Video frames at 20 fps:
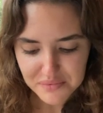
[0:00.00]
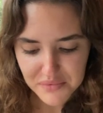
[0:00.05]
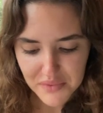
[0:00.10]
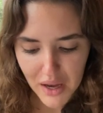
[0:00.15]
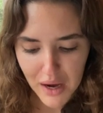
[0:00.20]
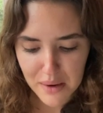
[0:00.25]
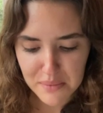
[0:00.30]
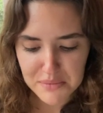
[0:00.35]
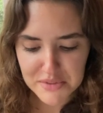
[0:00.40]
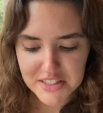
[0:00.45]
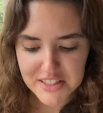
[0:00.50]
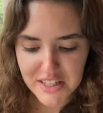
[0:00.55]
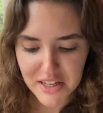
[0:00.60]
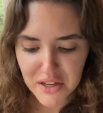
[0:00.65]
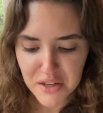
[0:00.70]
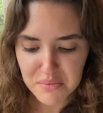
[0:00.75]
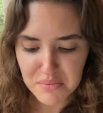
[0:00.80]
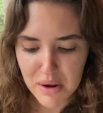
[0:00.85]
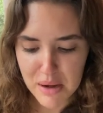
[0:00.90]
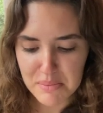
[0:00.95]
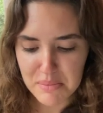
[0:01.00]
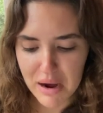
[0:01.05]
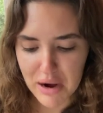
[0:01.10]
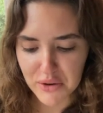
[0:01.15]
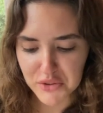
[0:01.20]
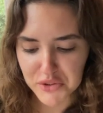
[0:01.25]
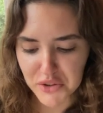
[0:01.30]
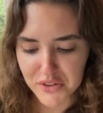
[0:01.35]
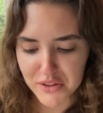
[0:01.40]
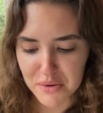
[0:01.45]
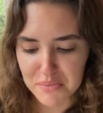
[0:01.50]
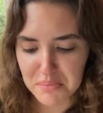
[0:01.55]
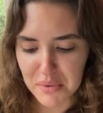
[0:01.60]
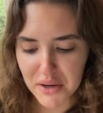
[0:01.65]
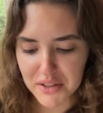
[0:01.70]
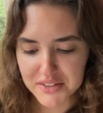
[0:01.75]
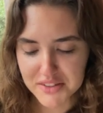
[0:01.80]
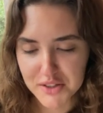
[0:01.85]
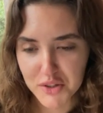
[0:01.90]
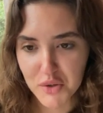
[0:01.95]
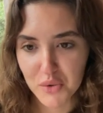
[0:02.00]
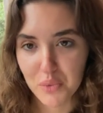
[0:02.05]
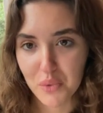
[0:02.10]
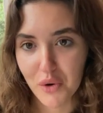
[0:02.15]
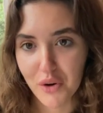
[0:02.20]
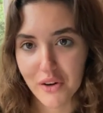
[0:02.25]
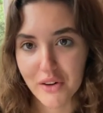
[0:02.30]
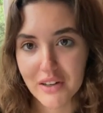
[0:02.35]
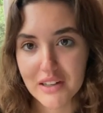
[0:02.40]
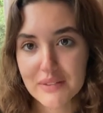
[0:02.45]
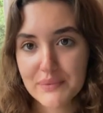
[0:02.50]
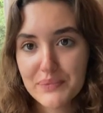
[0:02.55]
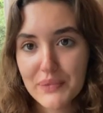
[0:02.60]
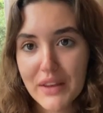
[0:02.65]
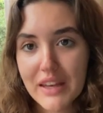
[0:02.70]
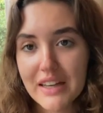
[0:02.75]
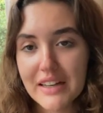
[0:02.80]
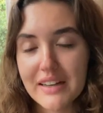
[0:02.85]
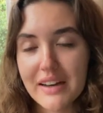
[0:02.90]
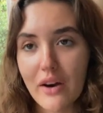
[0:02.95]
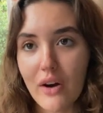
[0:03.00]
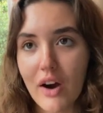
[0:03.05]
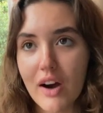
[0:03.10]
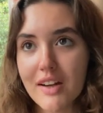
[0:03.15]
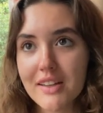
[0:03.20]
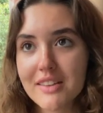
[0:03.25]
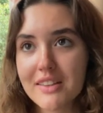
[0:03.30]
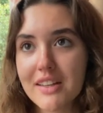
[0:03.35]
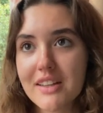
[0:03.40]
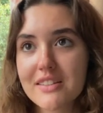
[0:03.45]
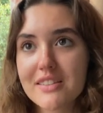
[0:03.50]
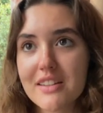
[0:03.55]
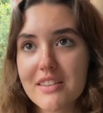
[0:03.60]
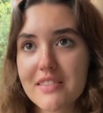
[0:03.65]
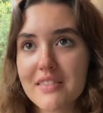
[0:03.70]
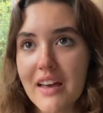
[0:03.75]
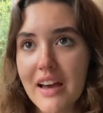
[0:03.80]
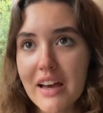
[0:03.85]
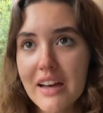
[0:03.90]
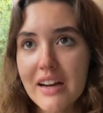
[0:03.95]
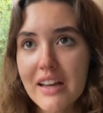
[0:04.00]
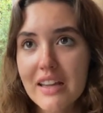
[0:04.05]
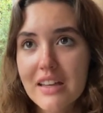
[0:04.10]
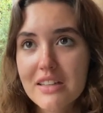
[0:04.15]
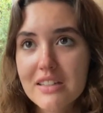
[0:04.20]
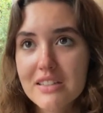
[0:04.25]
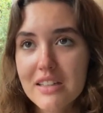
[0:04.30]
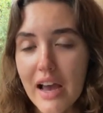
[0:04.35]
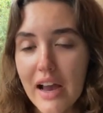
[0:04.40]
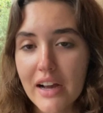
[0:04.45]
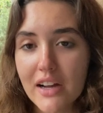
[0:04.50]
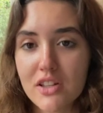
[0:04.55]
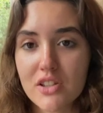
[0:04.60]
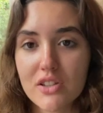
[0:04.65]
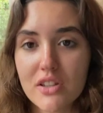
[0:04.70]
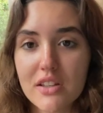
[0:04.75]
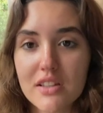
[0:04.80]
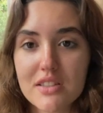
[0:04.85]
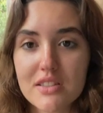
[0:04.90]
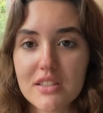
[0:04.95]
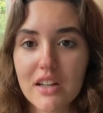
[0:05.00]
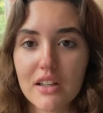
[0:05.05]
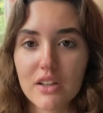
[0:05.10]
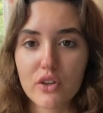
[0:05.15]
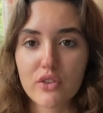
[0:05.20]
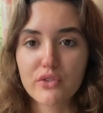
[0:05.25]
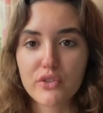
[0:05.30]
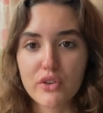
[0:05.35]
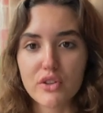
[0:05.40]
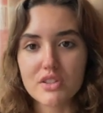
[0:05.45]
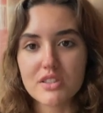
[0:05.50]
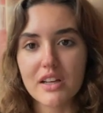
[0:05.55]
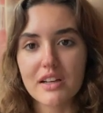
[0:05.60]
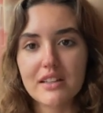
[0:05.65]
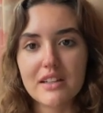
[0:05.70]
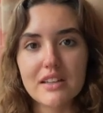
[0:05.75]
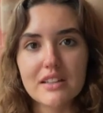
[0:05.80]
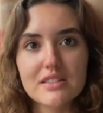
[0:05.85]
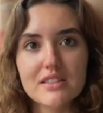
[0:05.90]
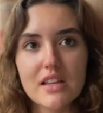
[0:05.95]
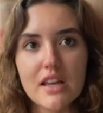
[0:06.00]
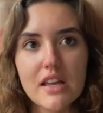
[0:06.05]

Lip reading: I'm sick in my mouth on the bus into work. Now I think that that is actually a stellar first sentence.